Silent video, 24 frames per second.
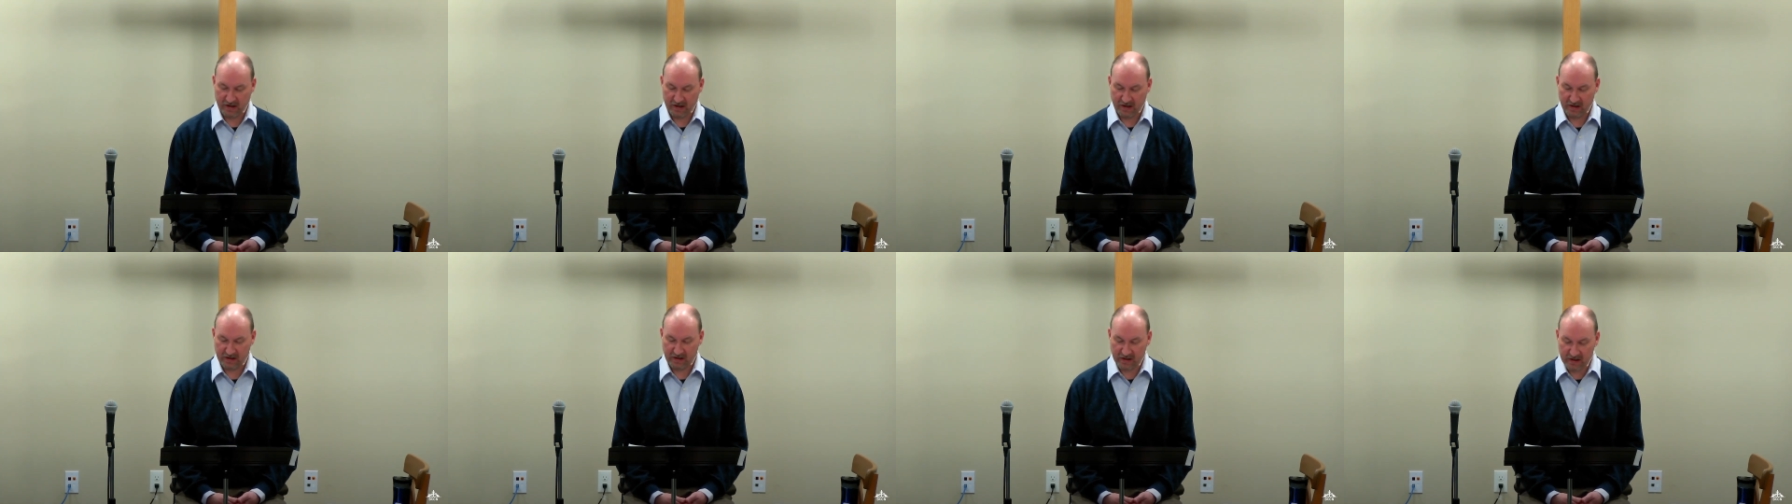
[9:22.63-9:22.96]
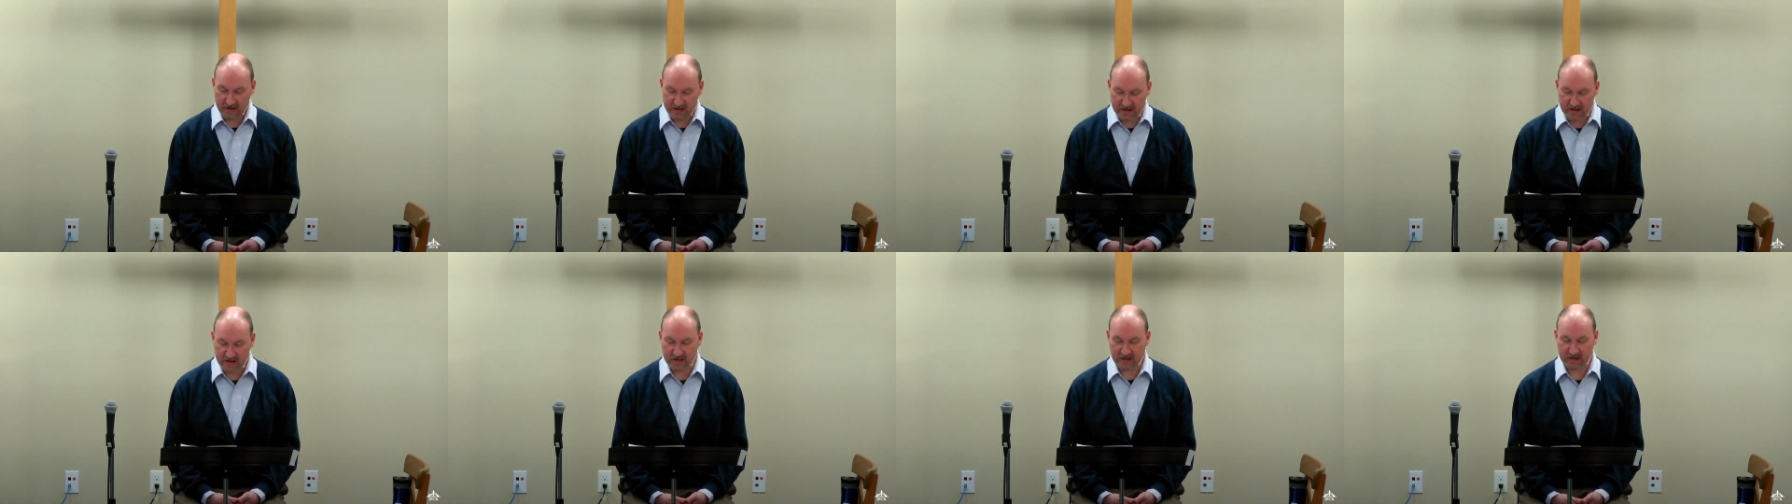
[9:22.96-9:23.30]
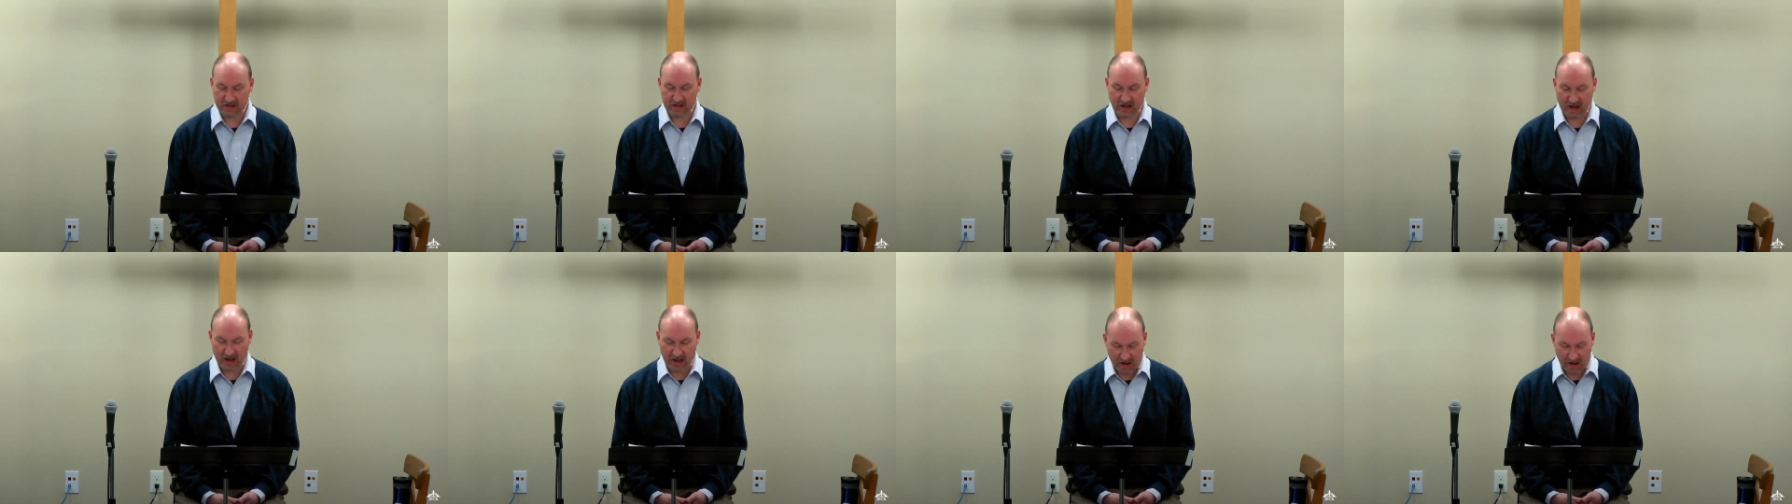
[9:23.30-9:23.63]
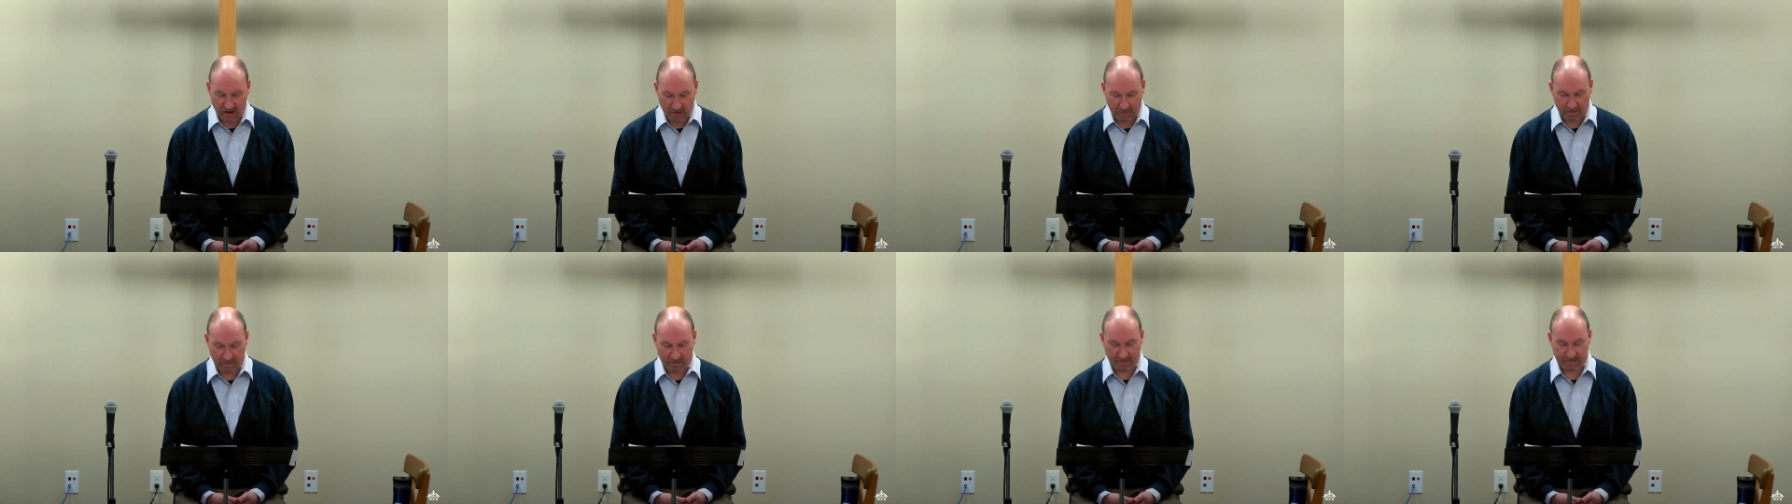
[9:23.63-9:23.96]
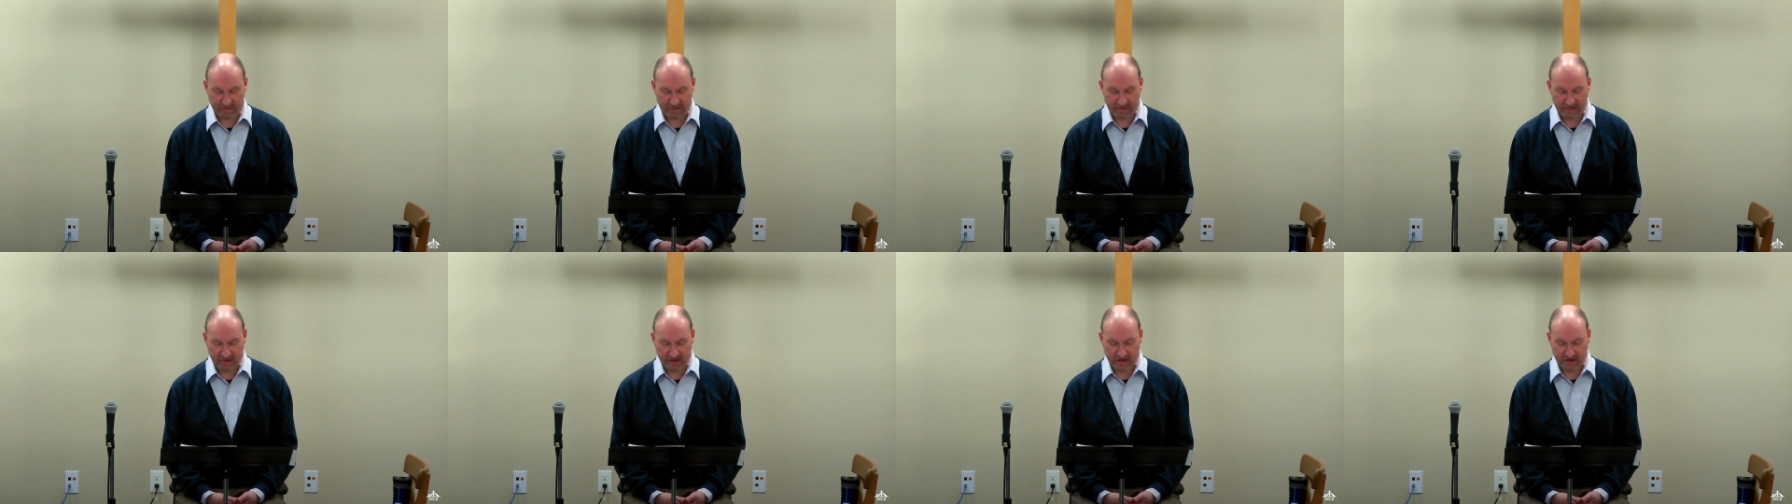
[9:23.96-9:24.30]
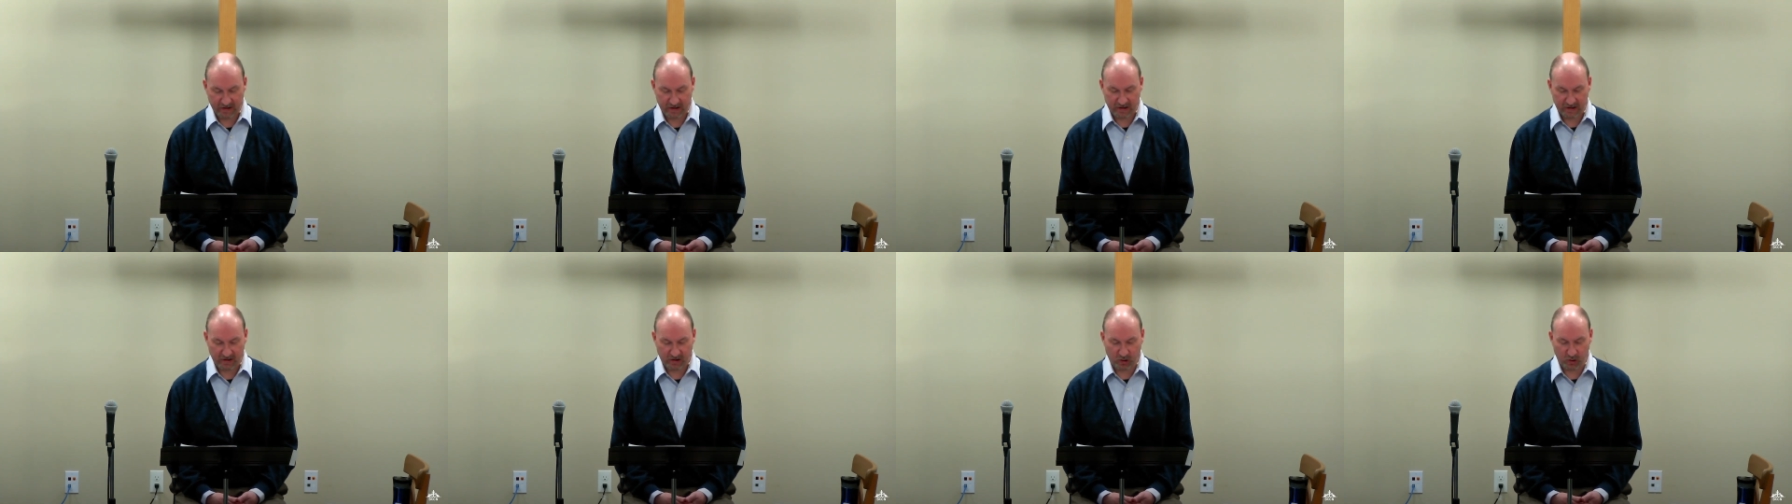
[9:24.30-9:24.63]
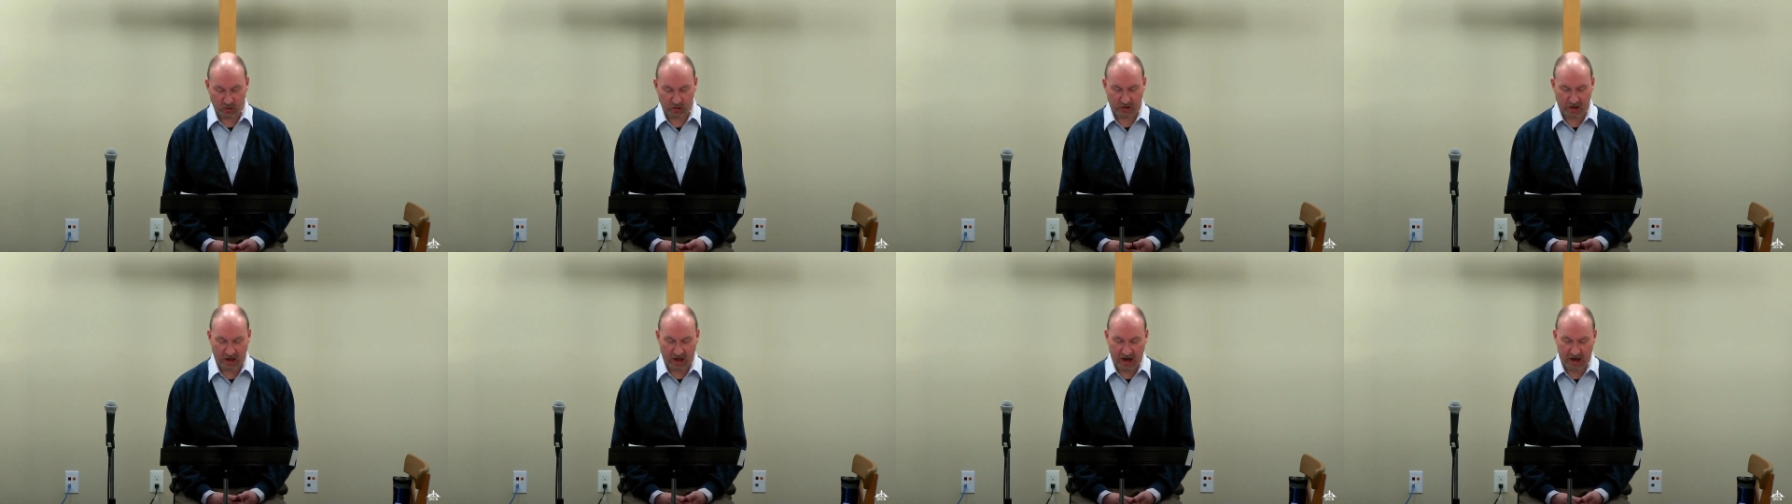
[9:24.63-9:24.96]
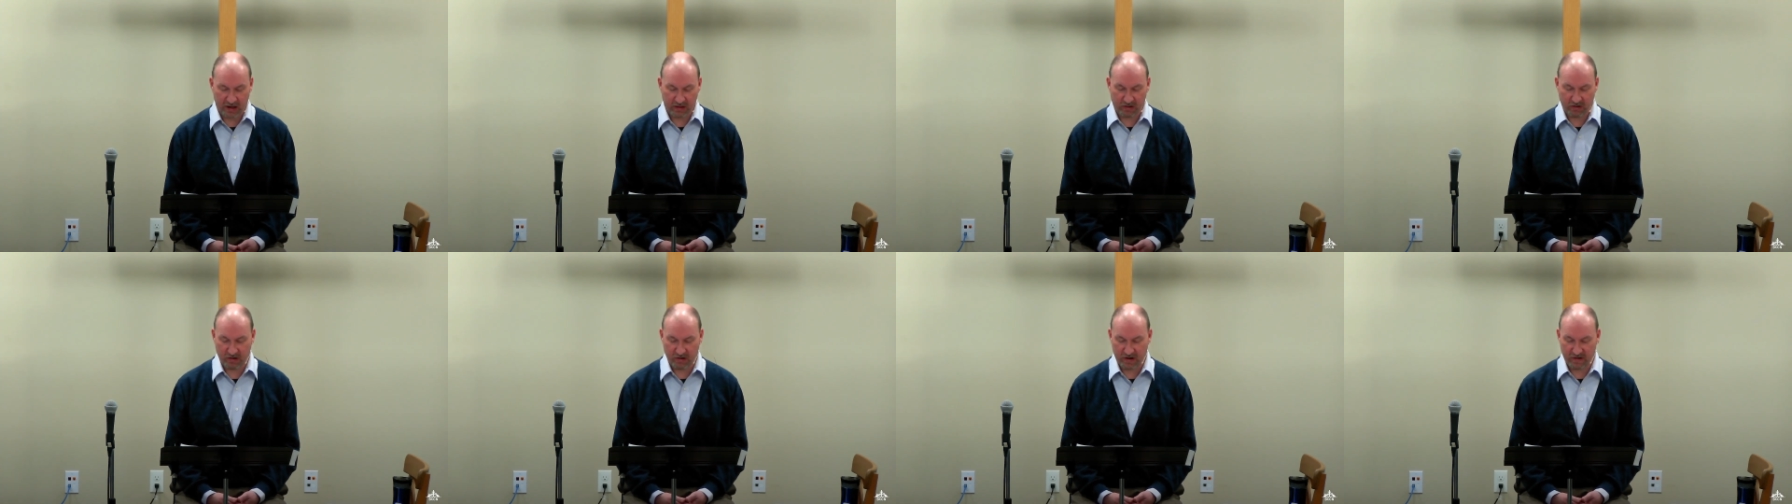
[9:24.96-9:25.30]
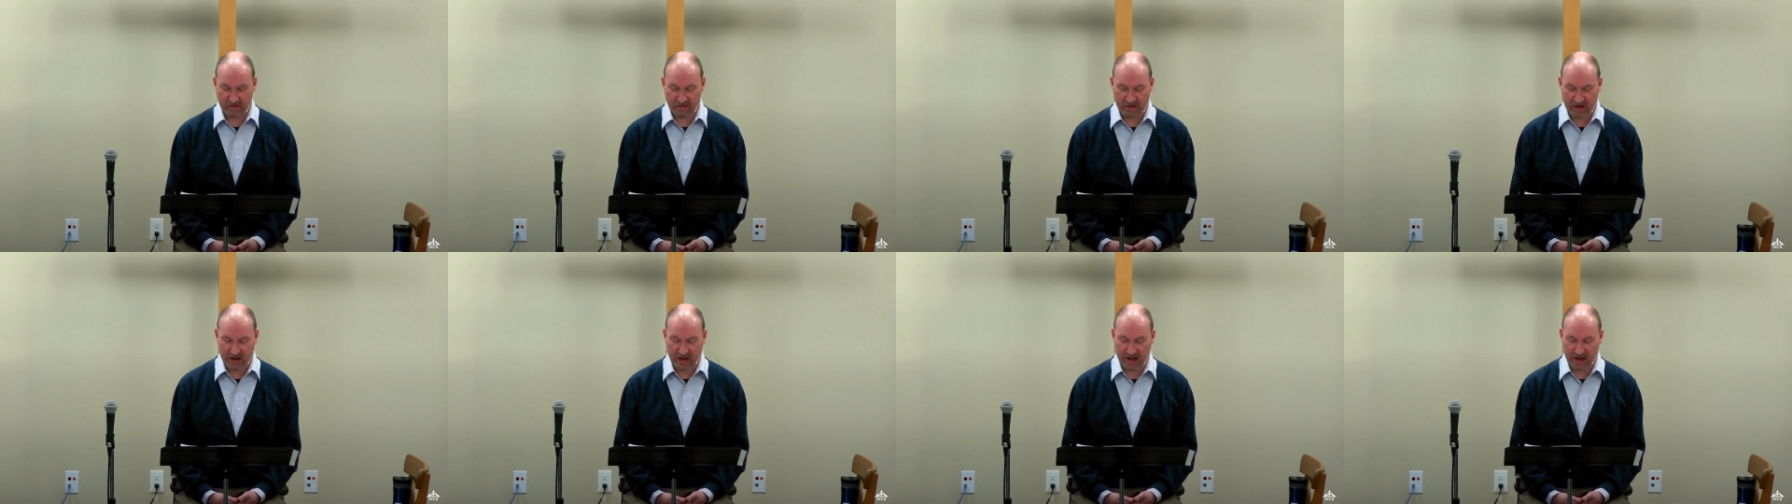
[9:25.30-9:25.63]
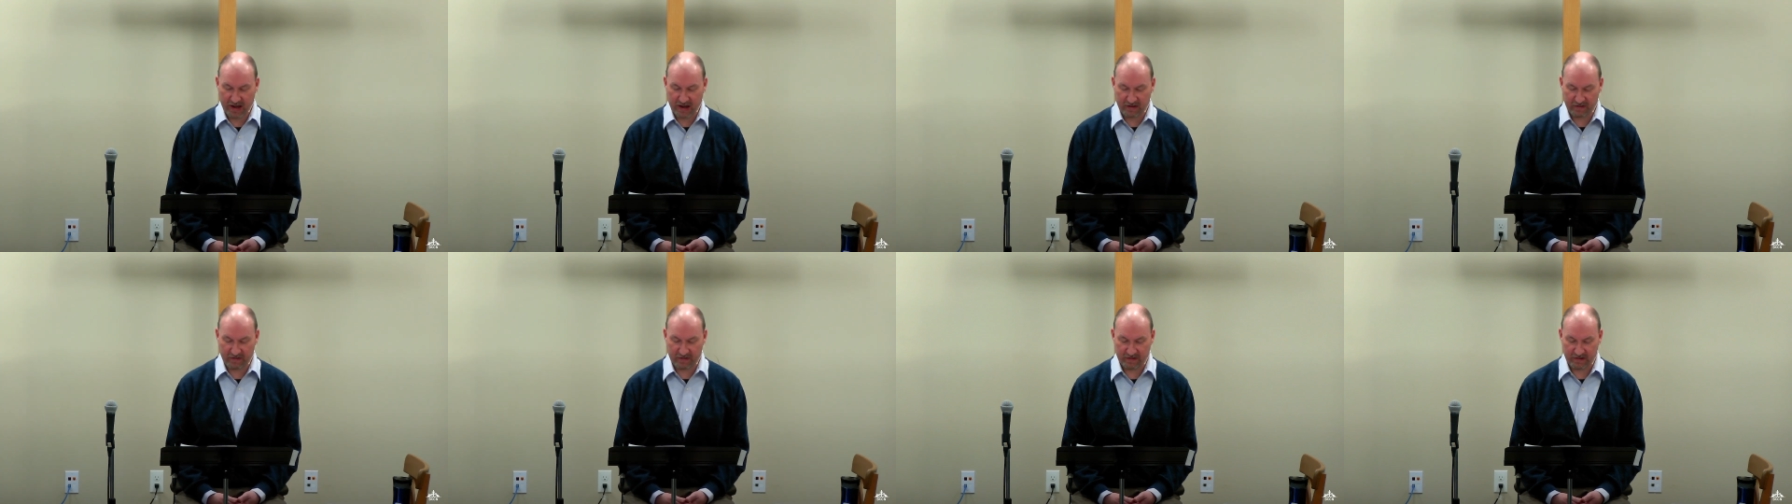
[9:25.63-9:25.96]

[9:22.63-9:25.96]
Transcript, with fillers: Listen to him. Luke 9 35.